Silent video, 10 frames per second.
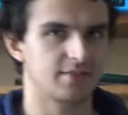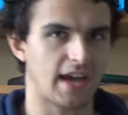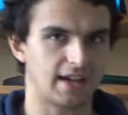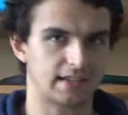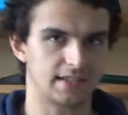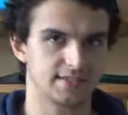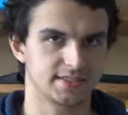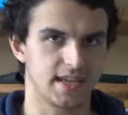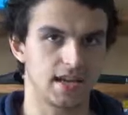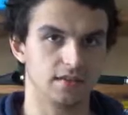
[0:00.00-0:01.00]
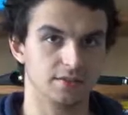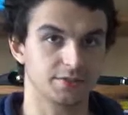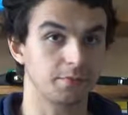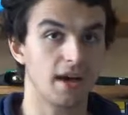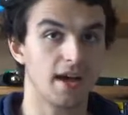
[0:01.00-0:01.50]
ganglion
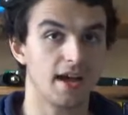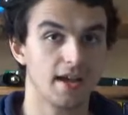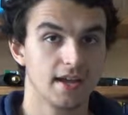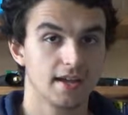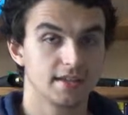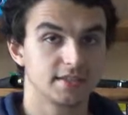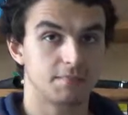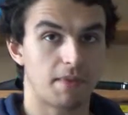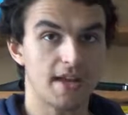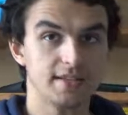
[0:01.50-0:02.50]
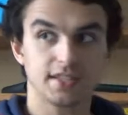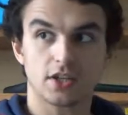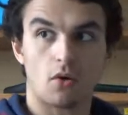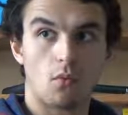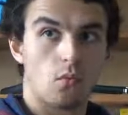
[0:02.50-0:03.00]
cells where, depending
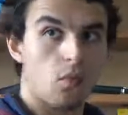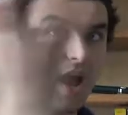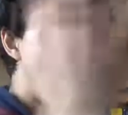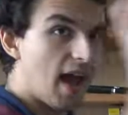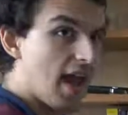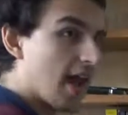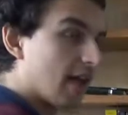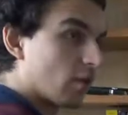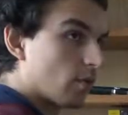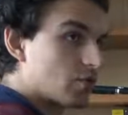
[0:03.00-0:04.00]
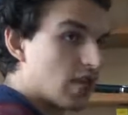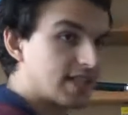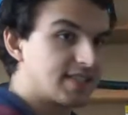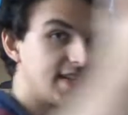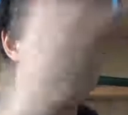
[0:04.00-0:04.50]
on where an
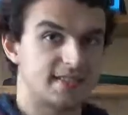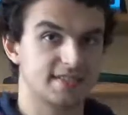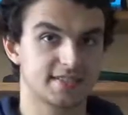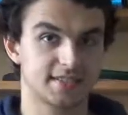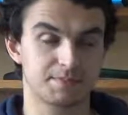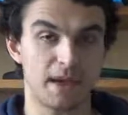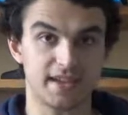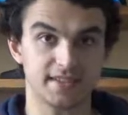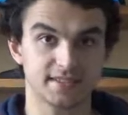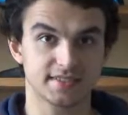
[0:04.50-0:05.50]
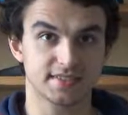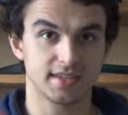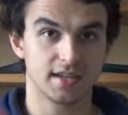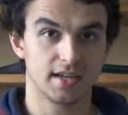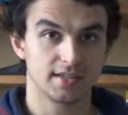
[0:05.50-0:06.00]
object is in space,
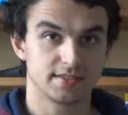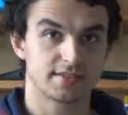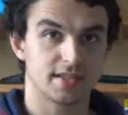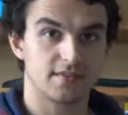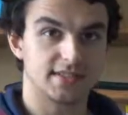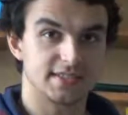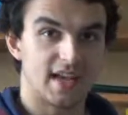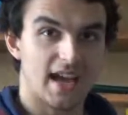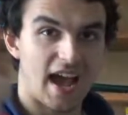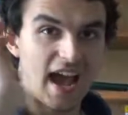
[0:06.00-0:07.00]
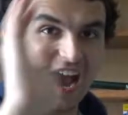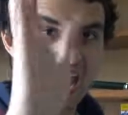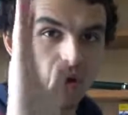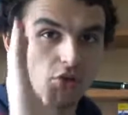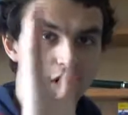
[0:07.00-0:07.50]
determines
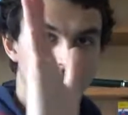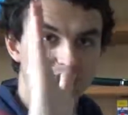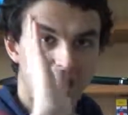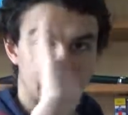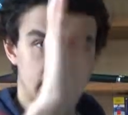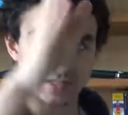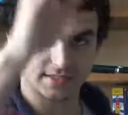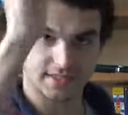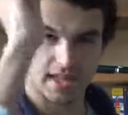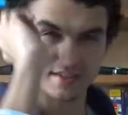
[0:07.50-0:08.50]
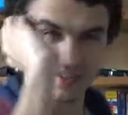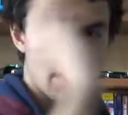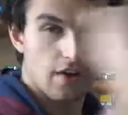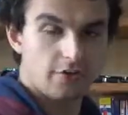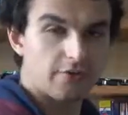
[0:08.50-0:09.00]
how those ganglion cells
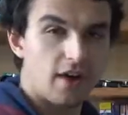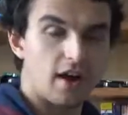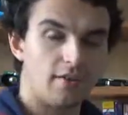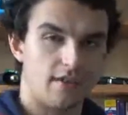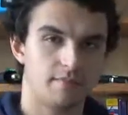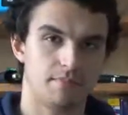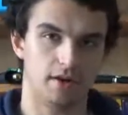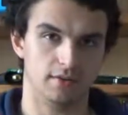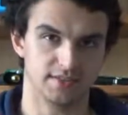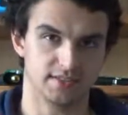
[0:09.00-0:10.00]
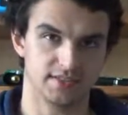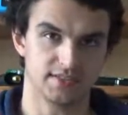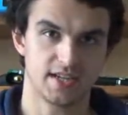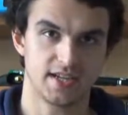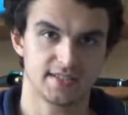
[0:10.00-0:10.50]
fire
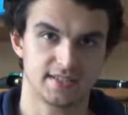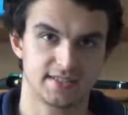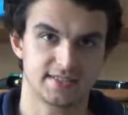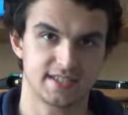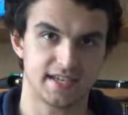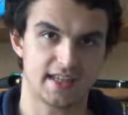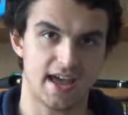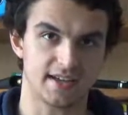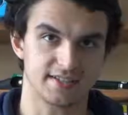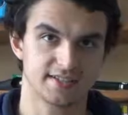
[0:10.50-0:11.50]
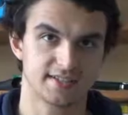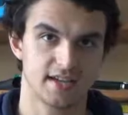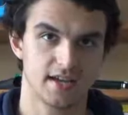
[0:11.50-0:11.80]
impulses to the CNS.